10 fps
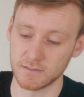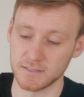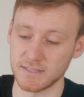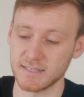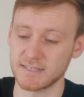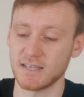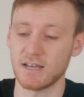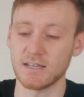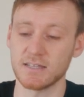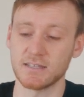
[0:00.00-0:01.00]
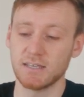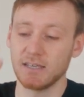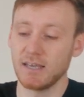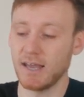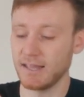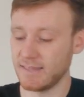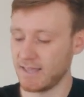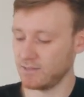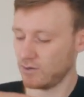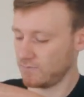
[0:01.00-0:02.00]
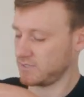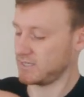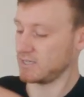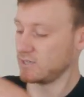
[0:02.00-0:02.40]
to this side, and then obviously